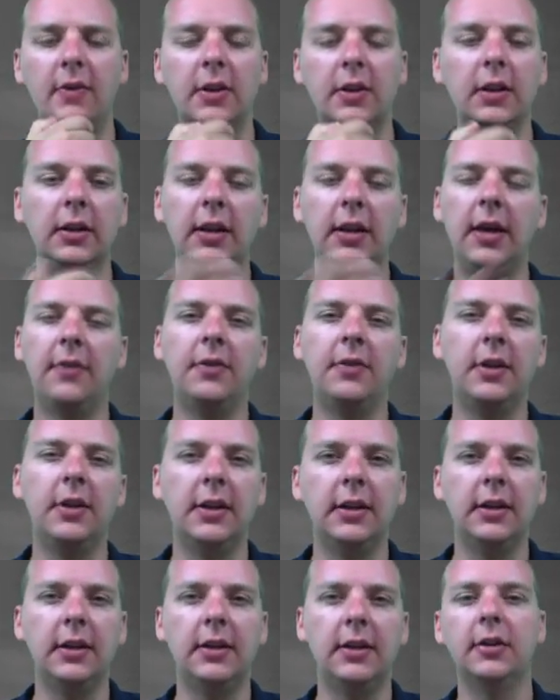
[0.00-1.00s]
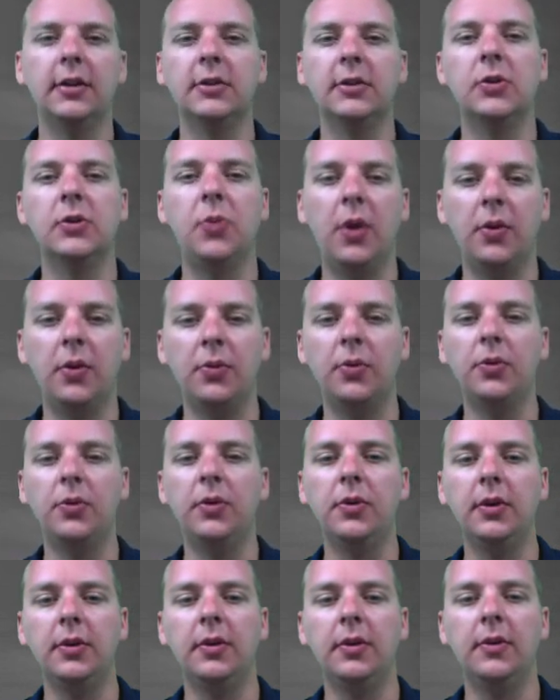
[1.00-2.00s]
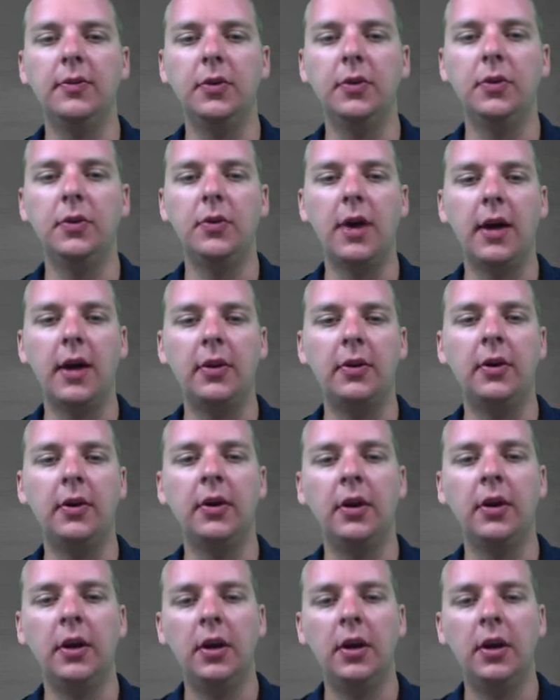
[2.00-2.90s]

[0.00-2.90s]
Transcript: to the left and then take the square root if you'd rather.